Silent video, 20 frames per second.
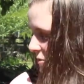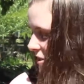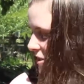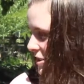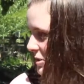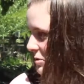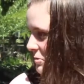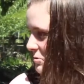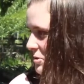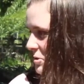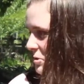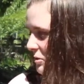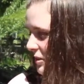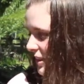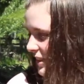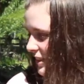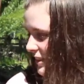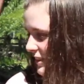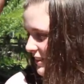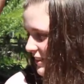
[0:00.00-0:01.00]
What are you
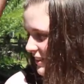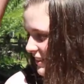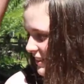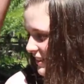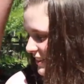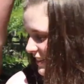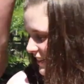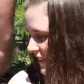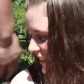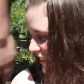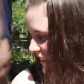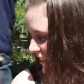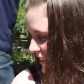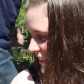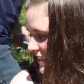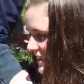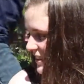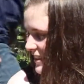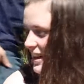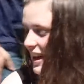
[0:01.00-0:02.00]
doing? Preparing to dump a
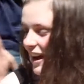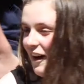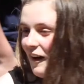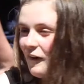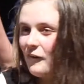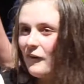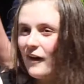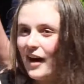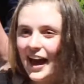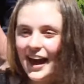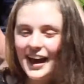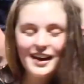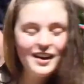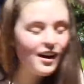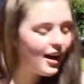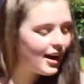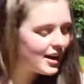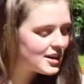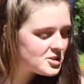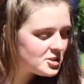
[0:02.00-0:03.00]
bucket no, of water. No, I
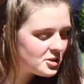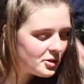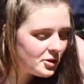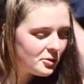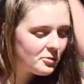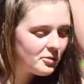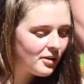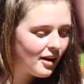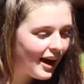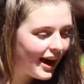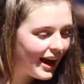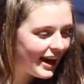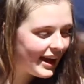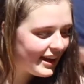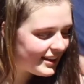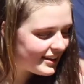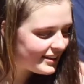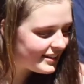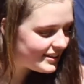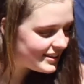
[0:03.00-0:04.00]
got two
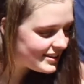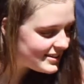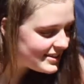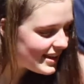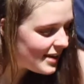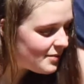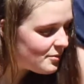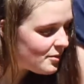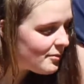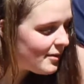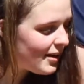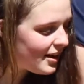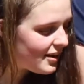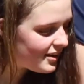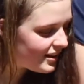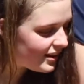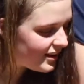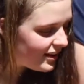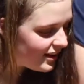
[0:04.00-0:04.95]
right. The same you got one and a